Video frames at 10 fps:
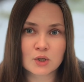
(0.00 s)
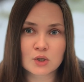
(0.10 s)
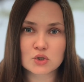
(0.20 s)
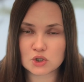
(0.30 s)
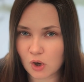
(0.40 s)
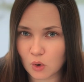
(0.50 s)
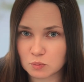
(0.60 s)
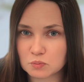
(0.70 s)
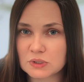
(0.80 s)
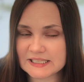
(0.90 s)

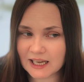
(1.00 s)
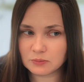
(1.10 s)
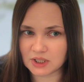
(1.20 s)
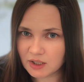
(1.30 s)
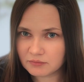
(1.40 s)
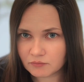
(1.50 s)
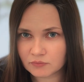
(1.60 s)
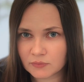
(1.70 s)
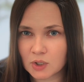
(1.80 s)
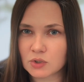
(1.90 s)
So tell me,
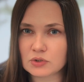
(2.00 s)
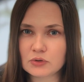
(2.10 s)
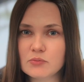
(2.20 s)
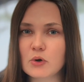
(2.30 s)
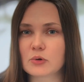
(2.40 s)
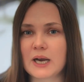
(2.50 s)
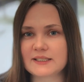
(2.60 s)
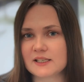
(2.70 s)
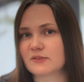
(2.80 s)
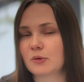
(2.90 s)
do you borrow
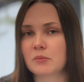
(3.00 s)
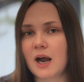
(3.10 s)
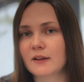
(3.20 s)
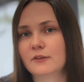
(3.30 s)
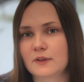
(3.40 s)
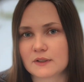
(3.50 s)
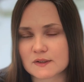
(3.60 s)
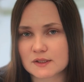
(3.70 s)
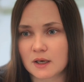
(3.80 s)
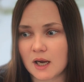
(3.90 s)
ideas from other
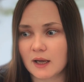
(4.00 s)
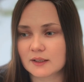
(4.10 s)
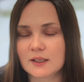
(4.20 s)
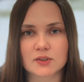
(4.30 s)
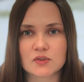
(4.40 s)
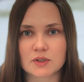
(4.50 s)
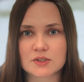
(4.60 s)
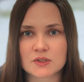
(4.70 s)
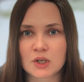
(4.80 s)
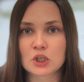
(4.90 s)
fields, other
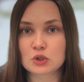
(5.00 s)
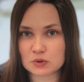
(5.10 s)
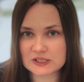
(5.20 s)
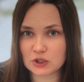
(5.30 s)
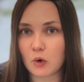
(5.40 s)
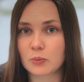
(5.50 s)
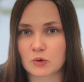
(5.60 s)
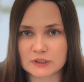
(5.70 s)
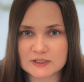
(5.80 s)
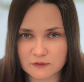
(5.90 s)
industries, to see your
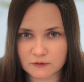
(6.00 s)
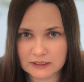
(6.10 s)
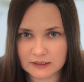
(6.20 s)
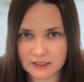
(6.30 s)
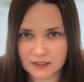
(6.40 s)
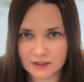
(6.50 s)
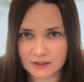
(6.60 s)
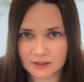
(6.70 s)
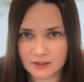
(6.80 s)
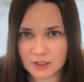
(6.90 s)
product differently?
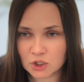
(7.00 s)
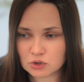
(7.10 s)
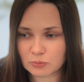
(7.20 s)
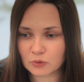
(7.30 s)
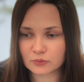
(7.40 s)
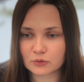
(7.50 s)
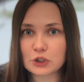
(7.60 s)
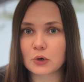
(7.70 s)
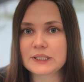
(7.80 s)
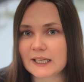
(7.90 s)
To move
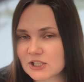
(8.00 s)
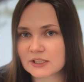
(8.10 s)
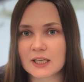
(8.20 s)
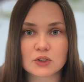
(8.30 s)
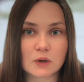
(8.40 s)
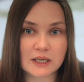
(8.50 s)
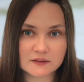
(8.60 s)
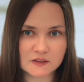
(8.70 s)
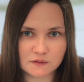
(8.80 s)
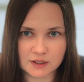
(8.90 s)
your retention and your
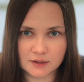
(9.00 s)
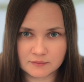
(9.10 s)
LTV?